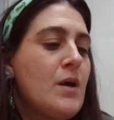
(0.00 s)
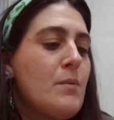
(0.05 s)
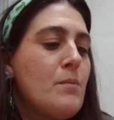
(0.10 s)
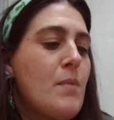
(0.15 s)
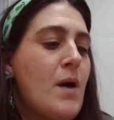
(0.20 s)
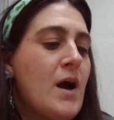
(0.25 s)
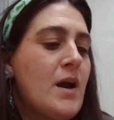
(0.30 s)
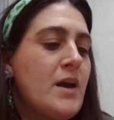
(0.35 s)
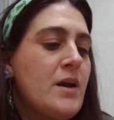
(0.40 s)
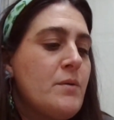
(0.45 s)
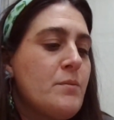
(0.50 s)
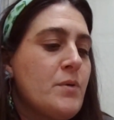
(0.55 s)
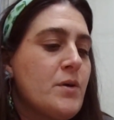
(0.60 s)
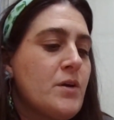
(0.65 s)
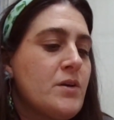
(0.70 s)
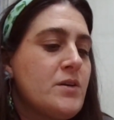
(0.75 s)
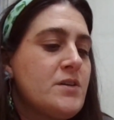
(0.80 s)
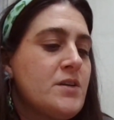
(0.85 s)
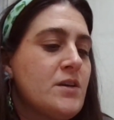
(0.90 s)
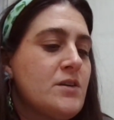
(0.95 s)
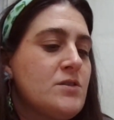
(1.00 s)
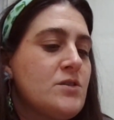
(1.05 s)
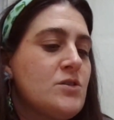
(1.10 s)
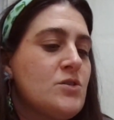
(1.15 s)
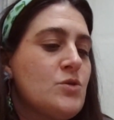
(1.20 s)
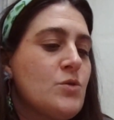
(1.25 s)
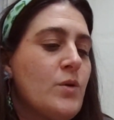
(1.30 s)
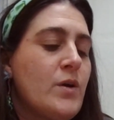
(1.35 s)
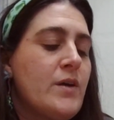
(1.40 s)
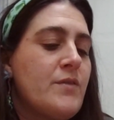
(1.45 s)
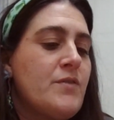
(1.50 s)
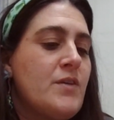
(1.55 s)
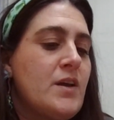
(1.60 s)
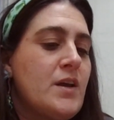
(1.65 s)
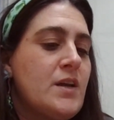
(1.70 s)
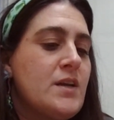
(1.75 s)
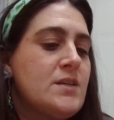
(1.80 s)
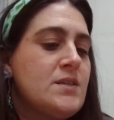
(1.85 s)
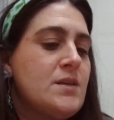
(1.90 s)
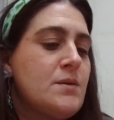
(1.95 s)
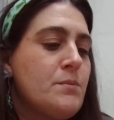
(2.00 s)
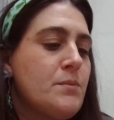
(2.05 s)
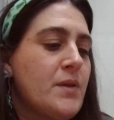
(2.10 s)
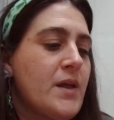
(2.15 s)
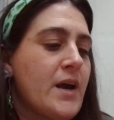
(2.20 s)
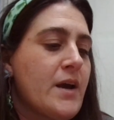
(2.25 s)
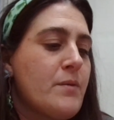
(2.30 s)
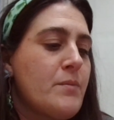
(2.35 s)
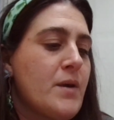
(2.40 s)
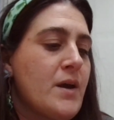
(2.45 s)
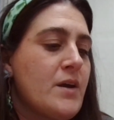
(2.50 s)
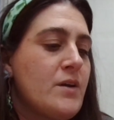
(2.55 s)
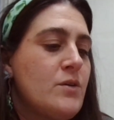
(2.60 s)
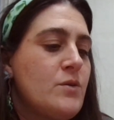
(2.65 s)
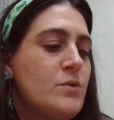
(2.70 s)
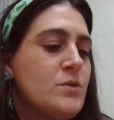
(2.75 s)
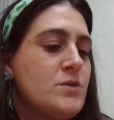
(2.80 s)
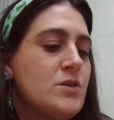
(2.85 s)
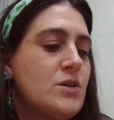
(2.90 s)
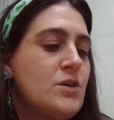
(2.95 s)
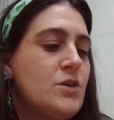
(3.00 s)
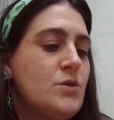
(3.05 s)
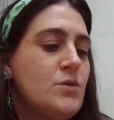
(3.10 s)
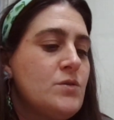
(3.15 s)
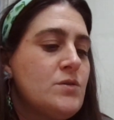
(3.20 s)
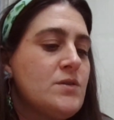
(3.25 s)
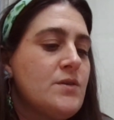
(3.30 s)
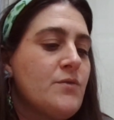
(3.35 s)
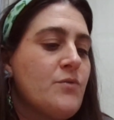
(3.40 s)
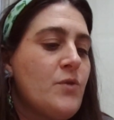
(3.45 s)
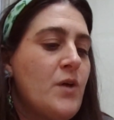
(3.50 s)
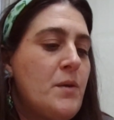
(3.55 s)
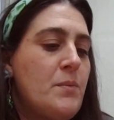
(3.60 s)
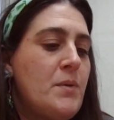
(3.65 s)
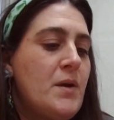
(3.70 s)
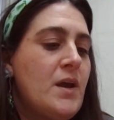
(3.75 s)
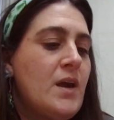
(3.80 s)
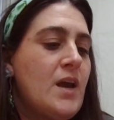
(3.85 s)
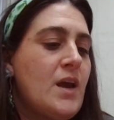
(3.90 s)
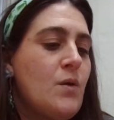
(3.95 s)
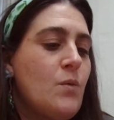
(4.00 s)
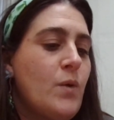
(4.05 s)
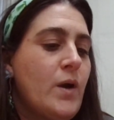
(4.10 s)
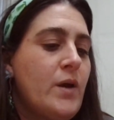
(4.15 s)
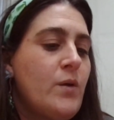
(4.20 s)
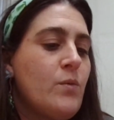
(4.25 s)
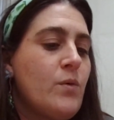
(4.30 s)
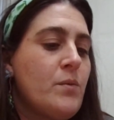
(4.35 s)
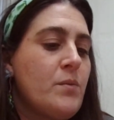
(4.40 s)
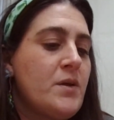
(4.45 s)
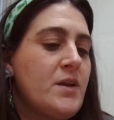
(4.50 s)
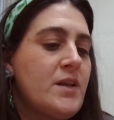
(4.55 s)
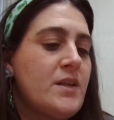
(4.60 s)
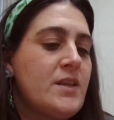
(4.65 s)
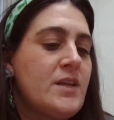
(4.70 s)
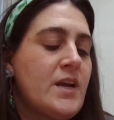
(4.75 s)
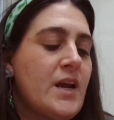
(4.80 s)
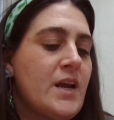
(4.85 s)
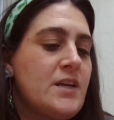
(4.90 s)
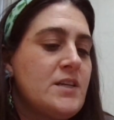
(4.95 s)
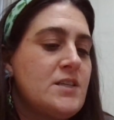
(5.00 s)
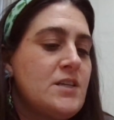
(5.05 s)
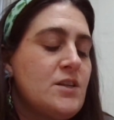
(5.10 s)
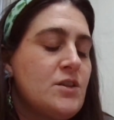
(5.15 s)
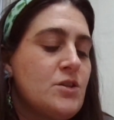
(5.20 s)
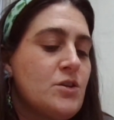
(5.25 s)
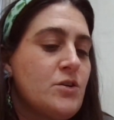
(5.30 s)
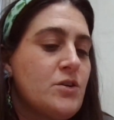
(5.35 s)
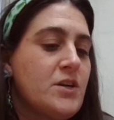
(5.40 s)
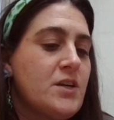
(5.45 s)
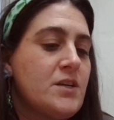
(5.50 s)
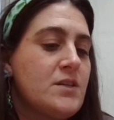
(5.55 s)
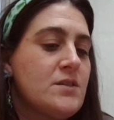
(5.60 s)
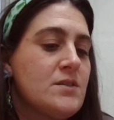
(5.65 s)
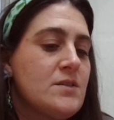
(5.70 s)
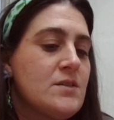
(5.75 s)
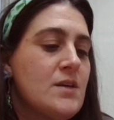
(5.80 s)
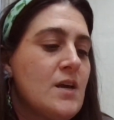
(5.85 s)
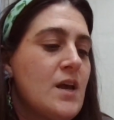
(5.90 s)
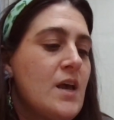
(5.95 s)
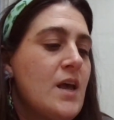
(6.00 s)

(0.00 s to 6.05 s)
Mockingbird tells the story of an innocent black man who was accused of raping a white woman in the 1930s,